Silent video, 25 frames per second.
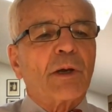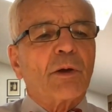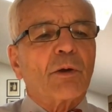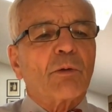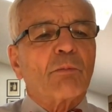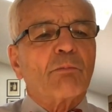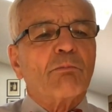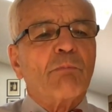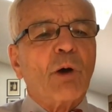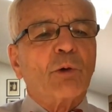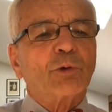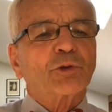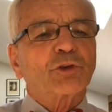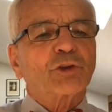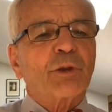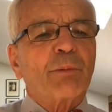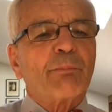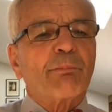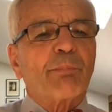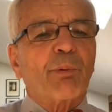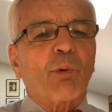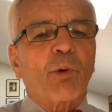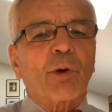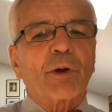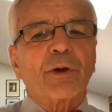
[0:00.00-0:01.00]
most
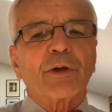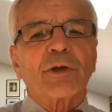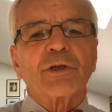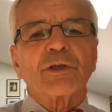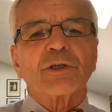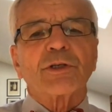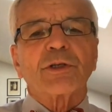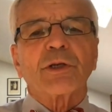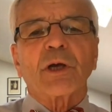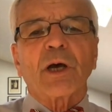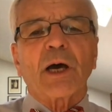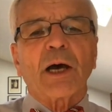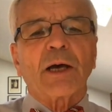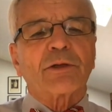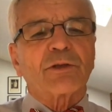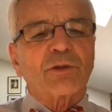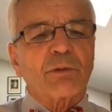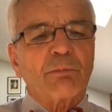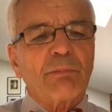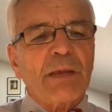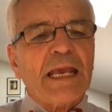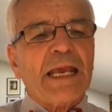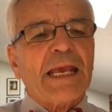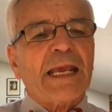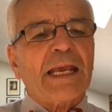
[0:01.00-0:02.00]
important to
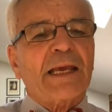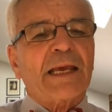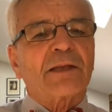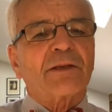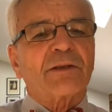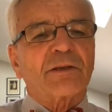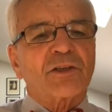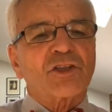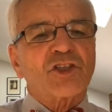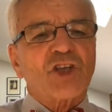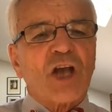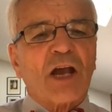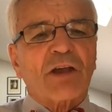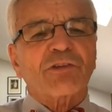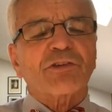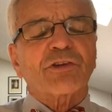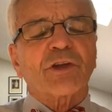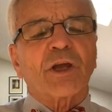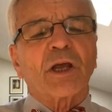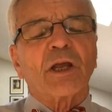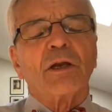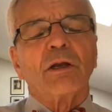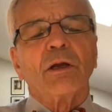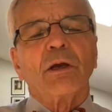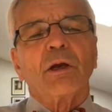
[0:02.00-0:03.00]
me and to
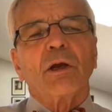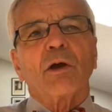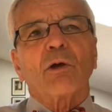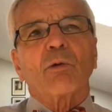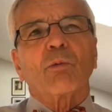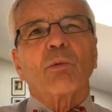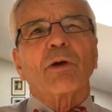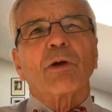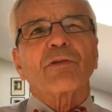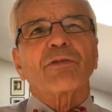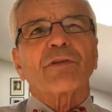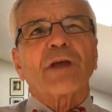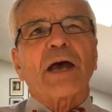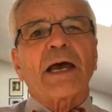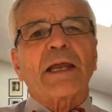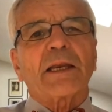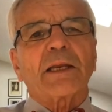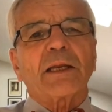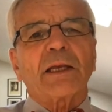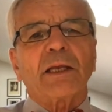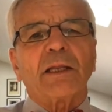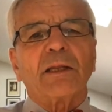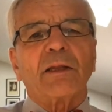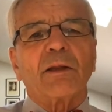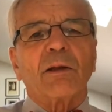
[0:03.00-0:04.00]
Justin was that
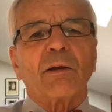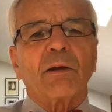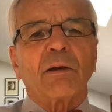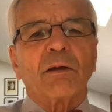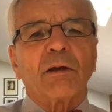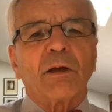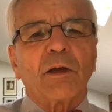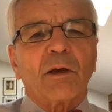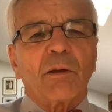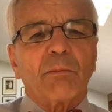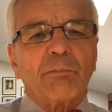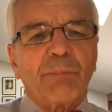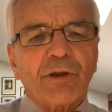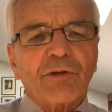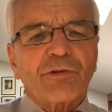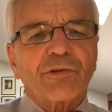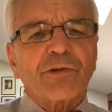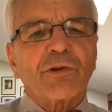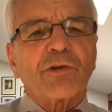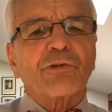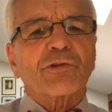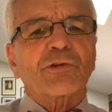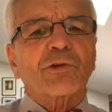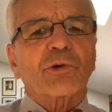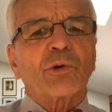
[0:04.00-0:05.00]
in the
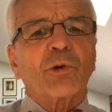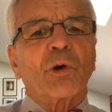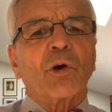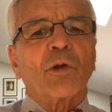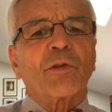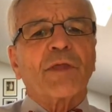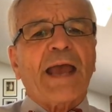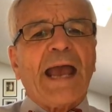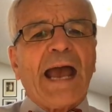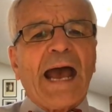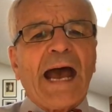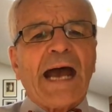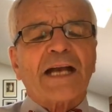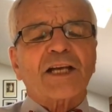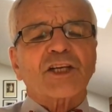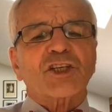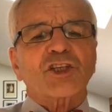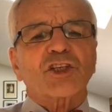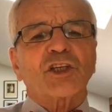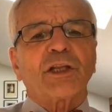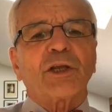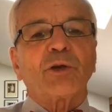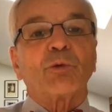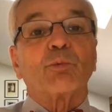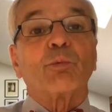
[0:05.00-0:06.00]
business school, they
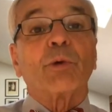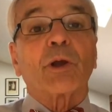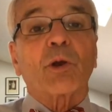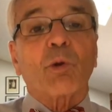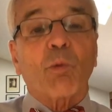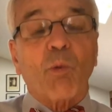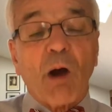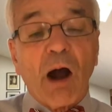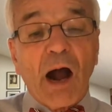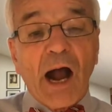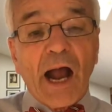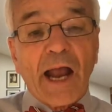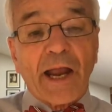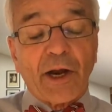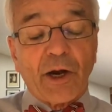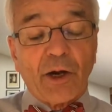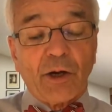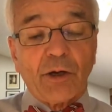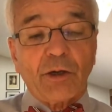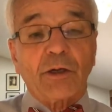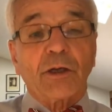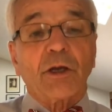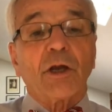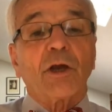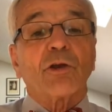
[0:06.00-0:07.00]
actually
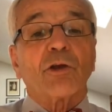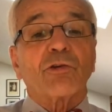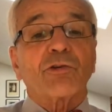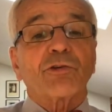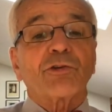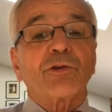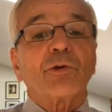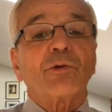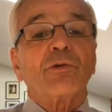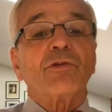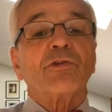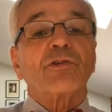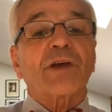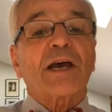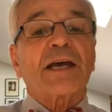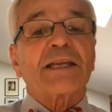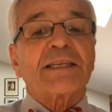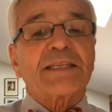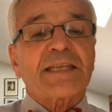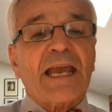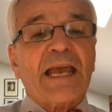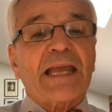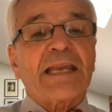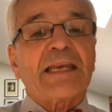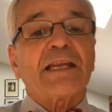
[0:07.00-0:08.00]
required students
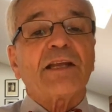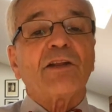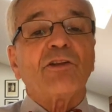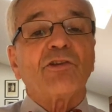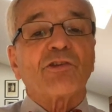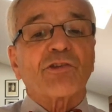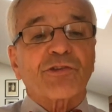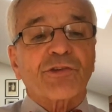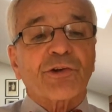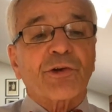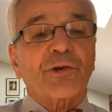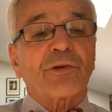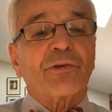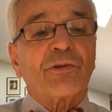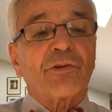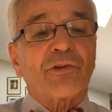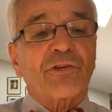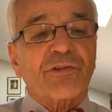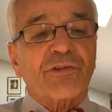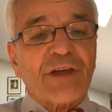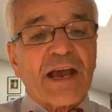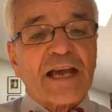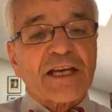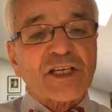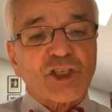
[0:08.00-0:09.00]
attending certain
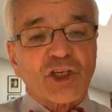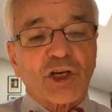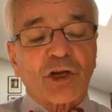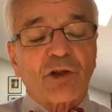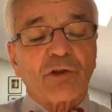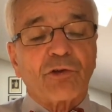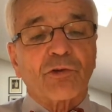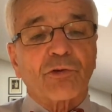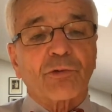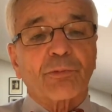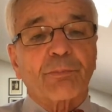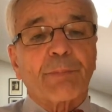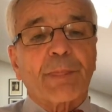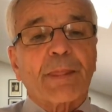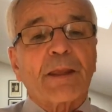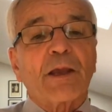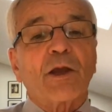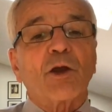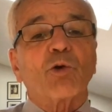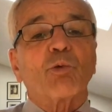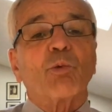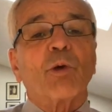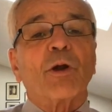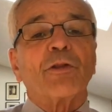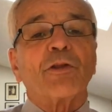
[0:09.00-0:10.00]
sessions
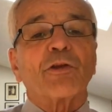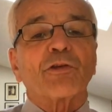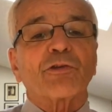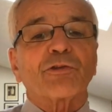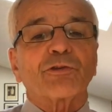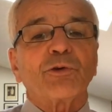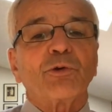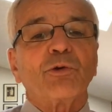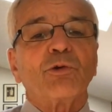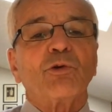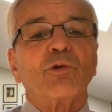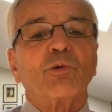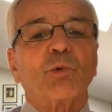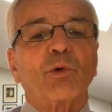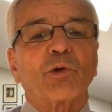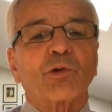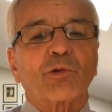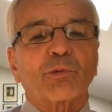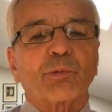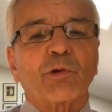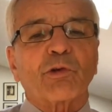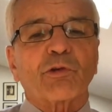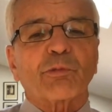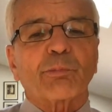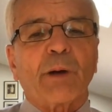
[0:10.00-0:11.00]
where the student was
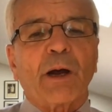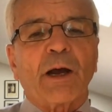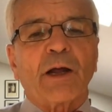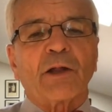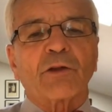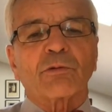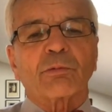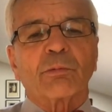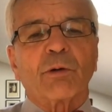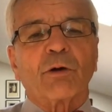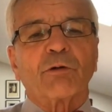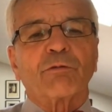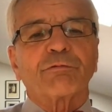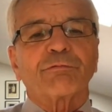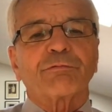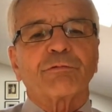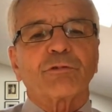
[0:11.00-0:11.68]
responsible